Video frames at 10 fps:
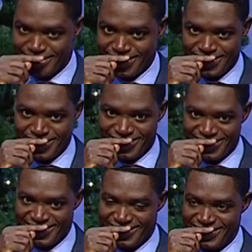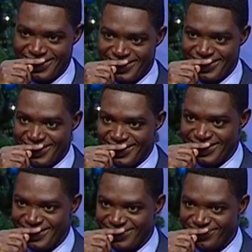
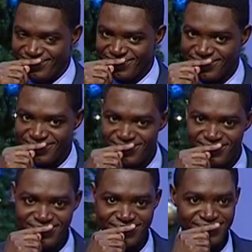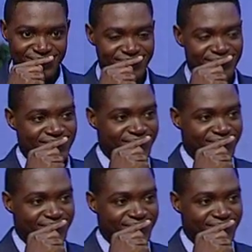Nobody speaks.